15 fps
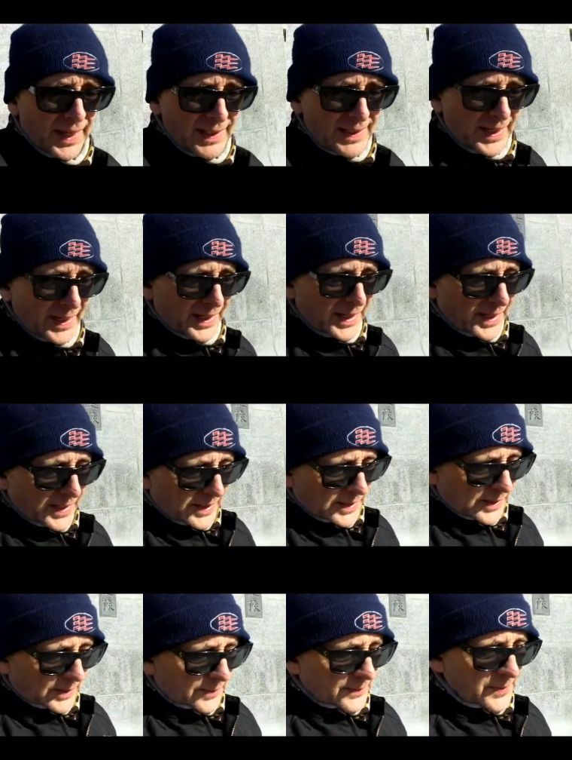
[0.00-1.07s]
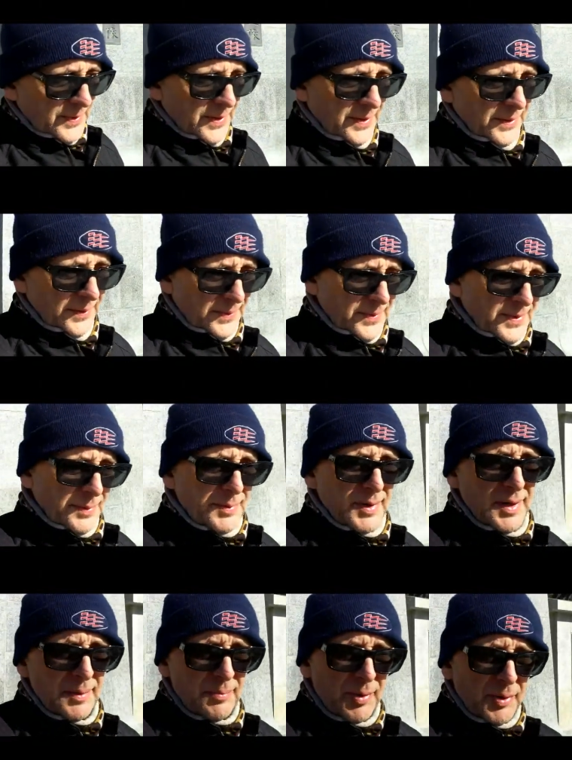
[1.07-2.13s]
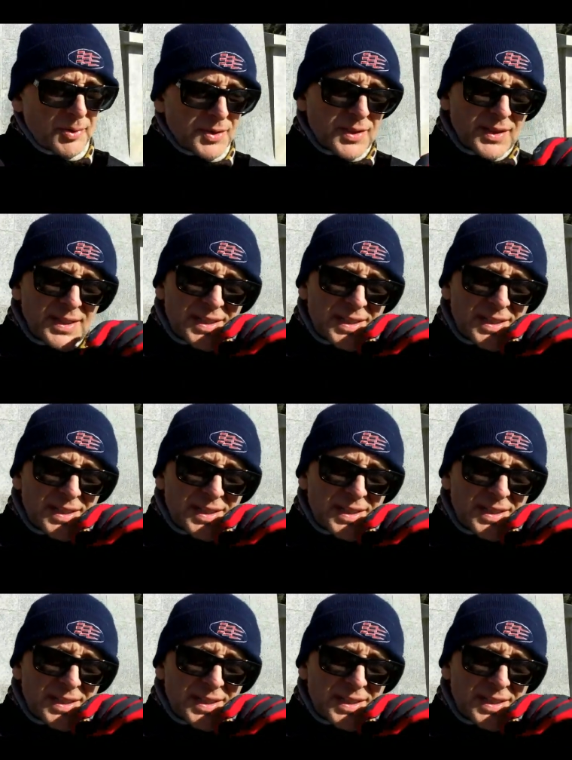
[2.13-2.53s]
I, I got a, somebody posted